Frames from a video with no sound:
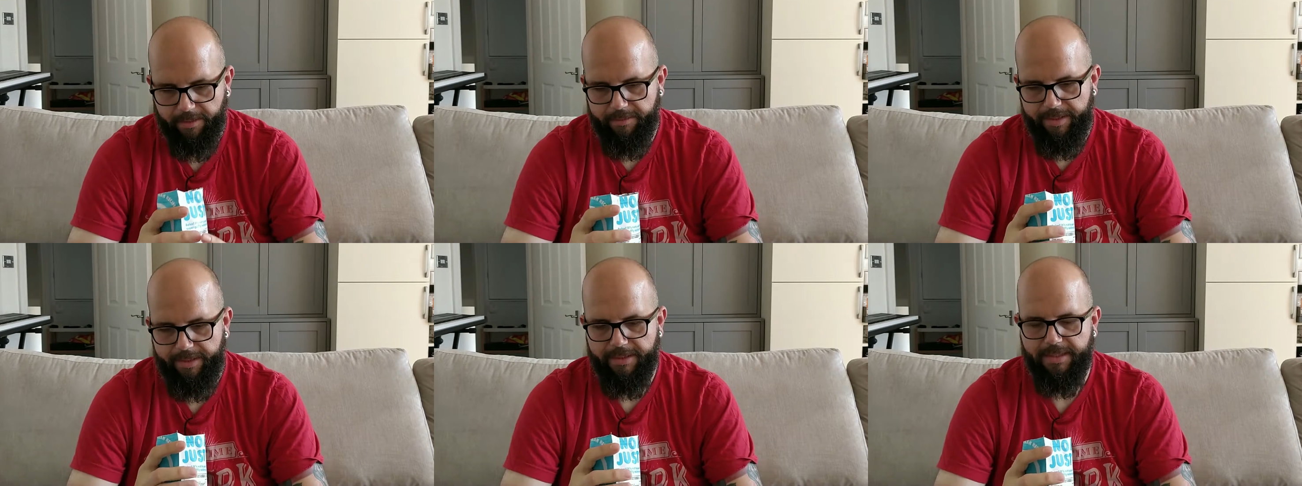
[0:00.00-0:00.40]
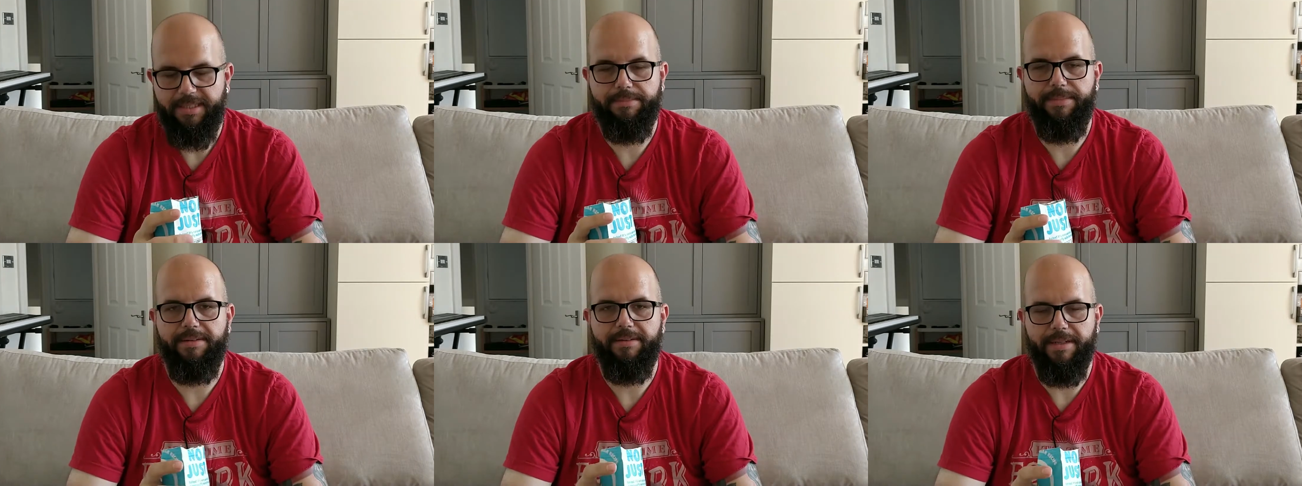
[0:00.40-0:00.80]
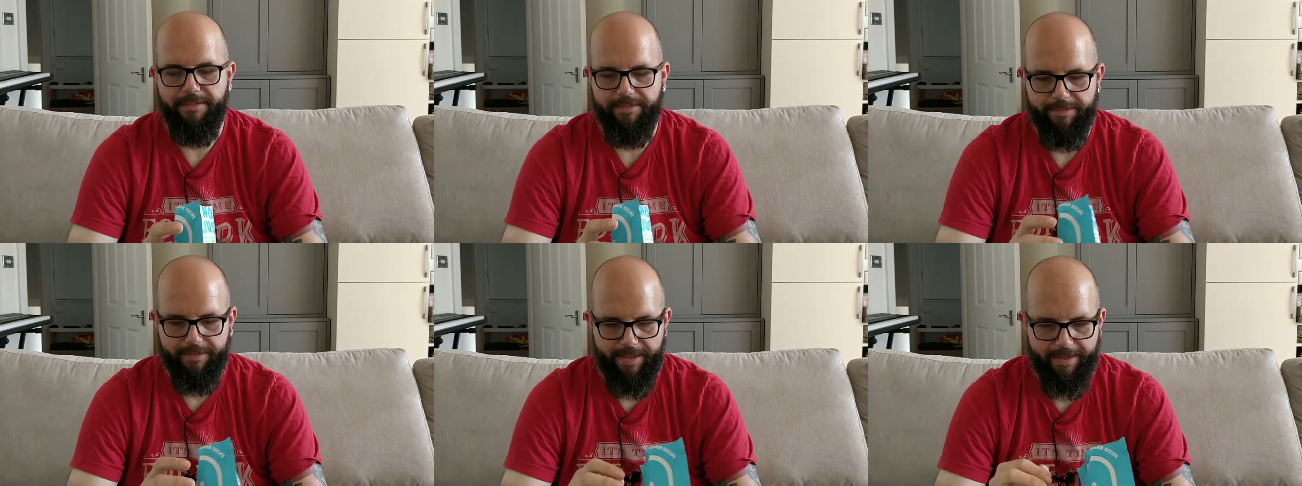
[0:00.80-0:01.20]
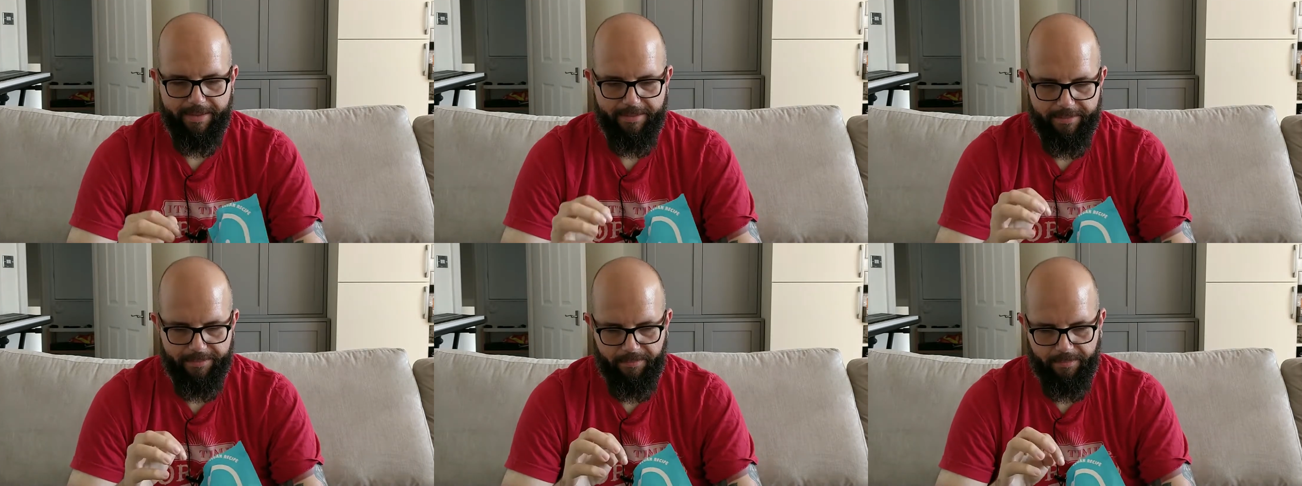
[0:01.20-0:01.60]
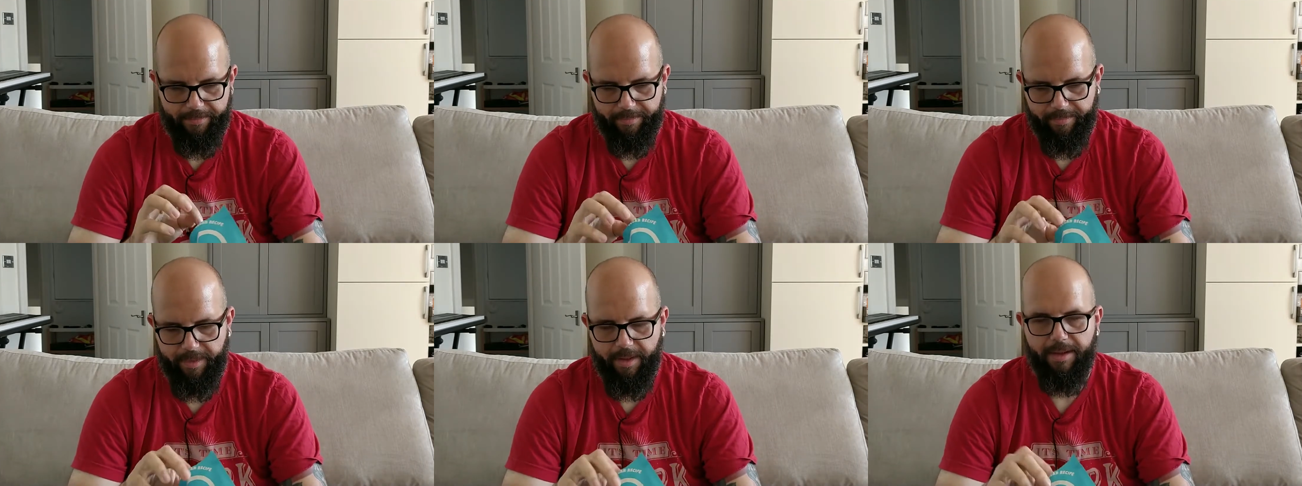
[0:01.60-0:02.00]
really nice smell coming from that.
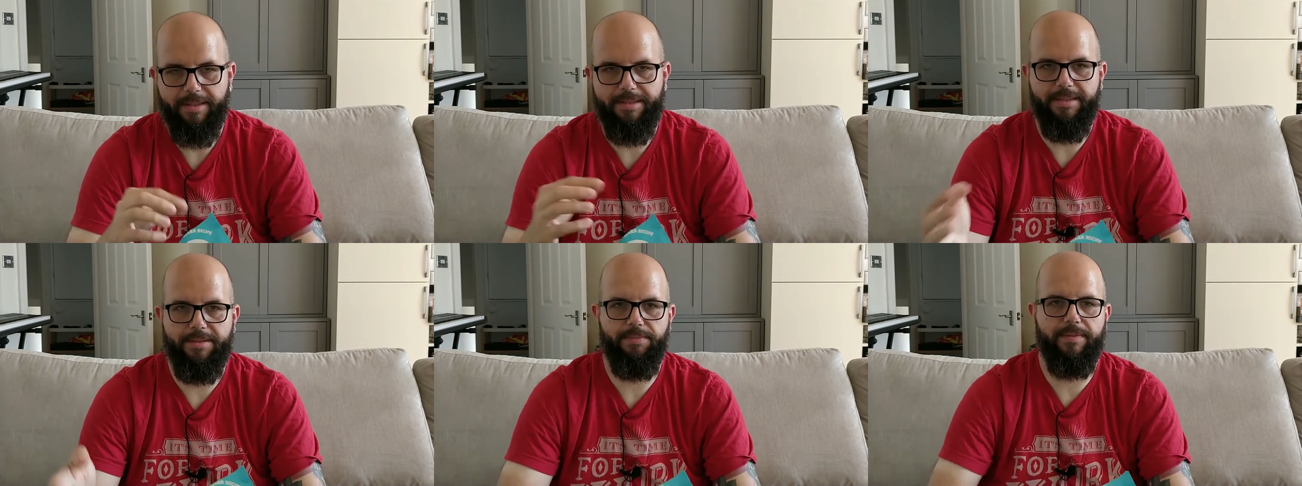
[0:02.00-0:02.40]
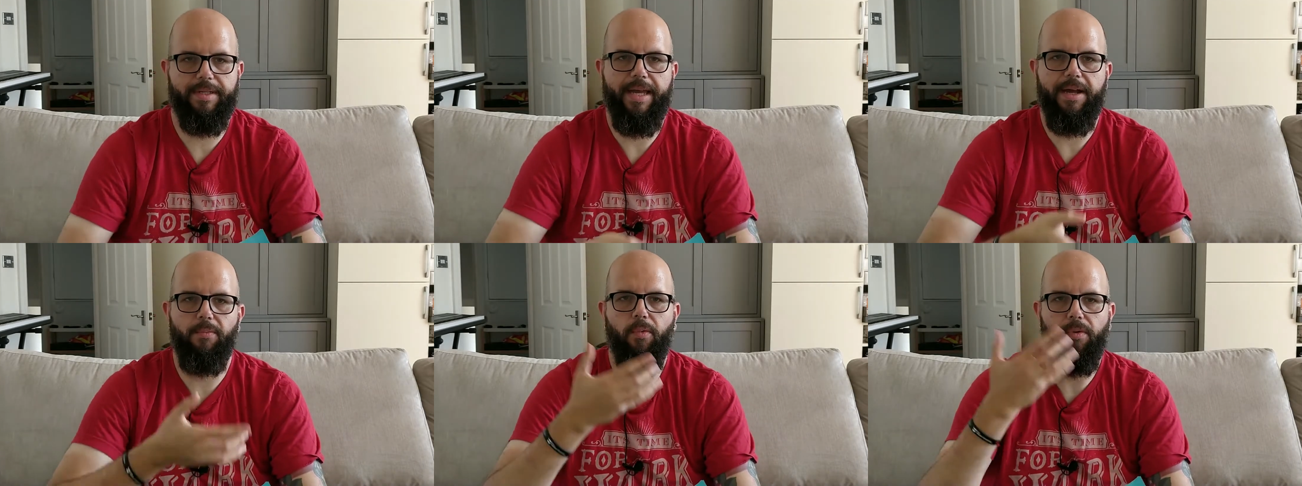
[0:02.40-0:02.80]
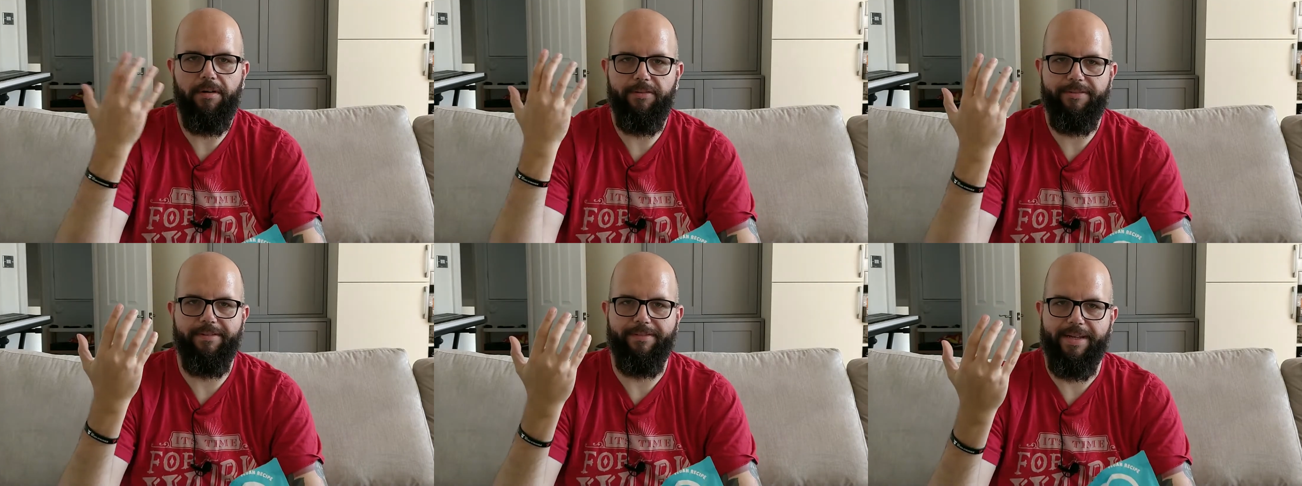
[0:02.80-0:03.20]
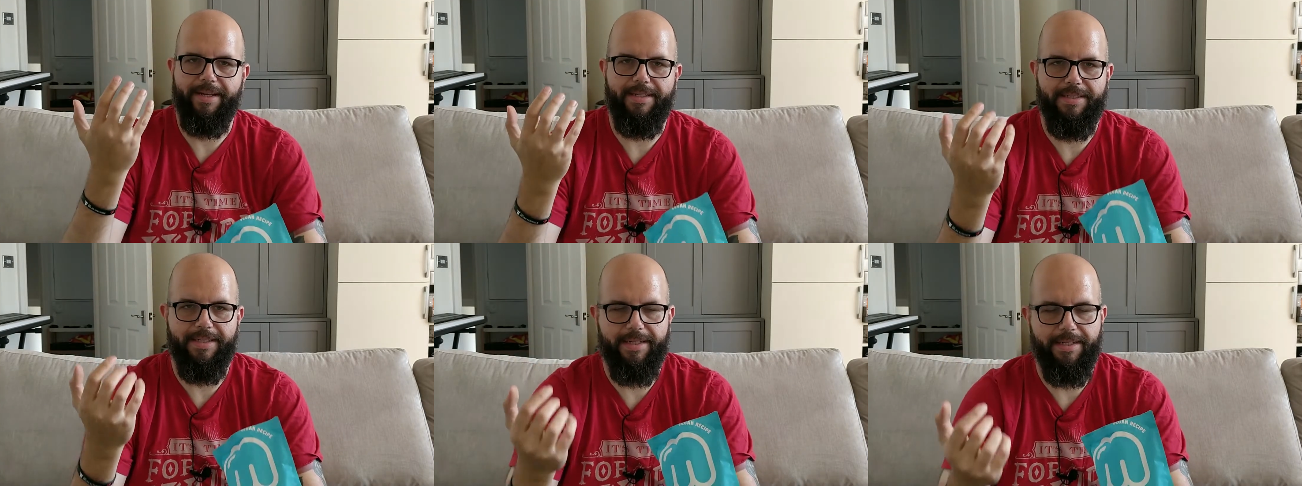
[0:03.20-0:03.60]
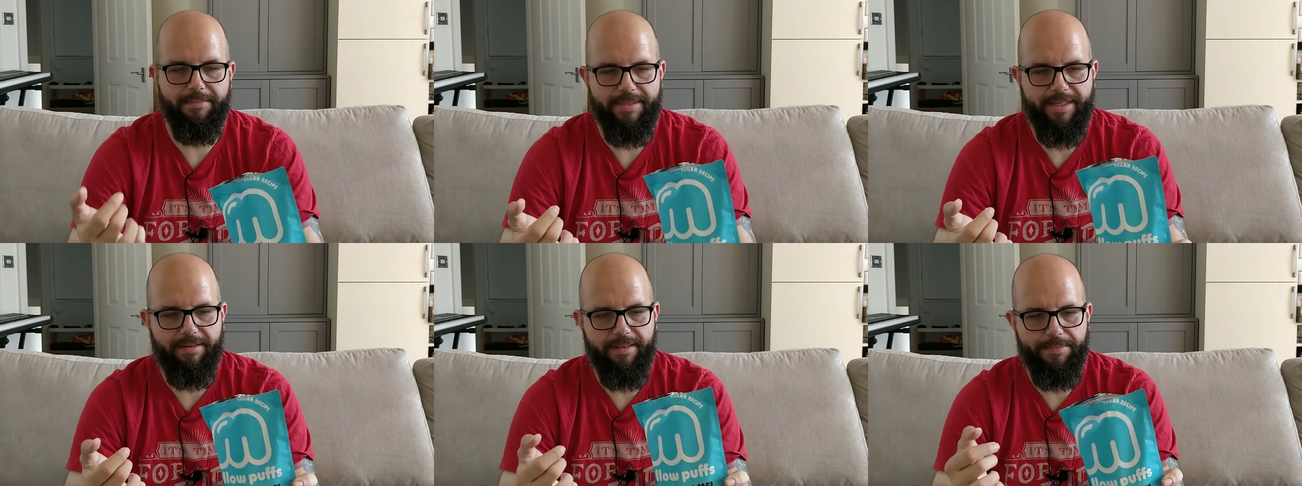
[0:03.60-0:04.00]
Just get a waft of it as it
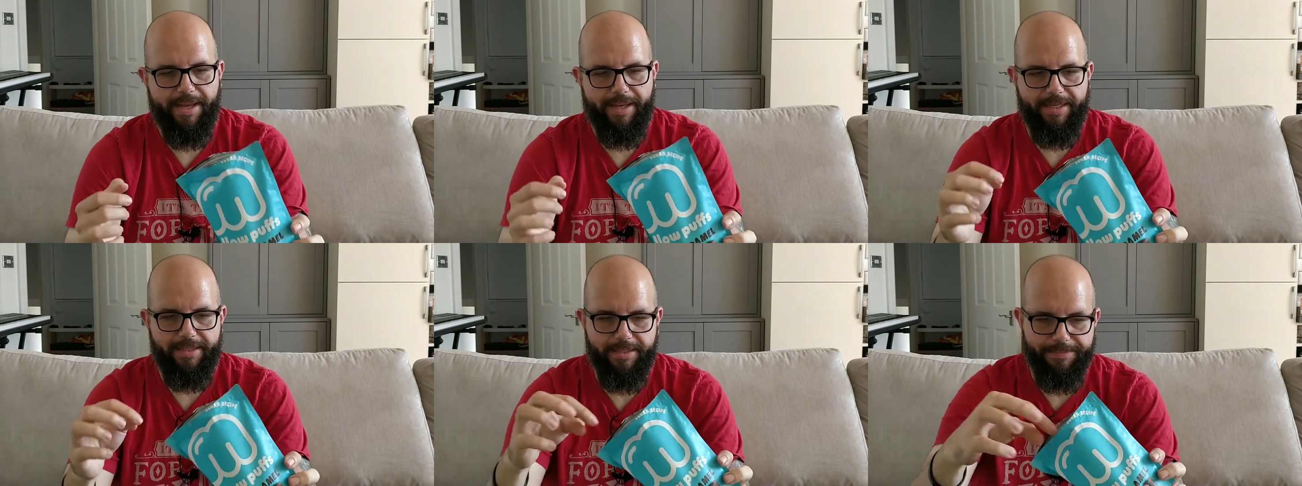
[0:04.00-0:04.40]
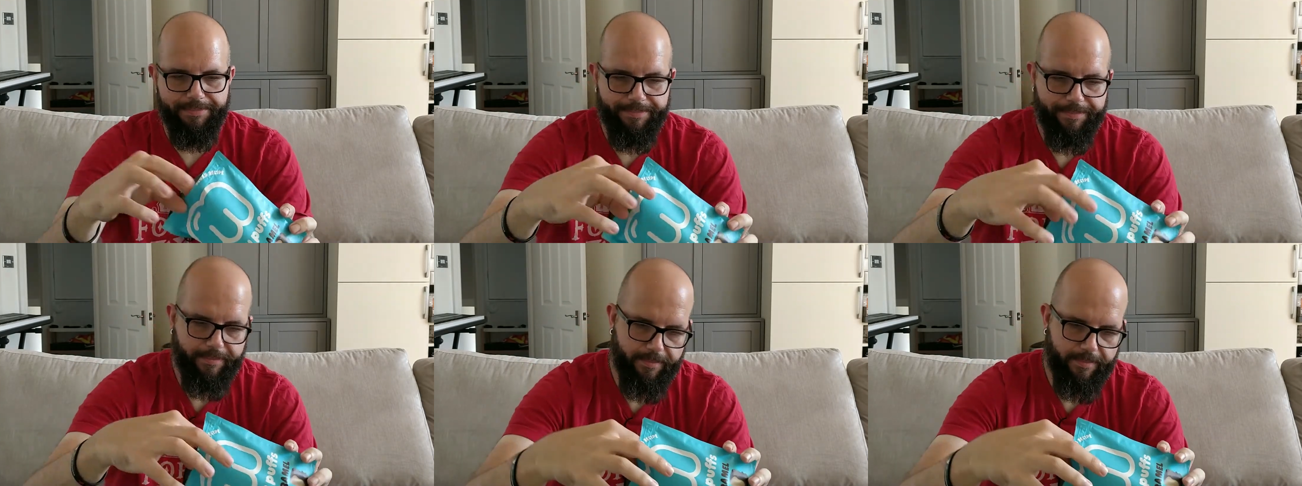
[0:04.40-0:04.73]
comes out of the packaging.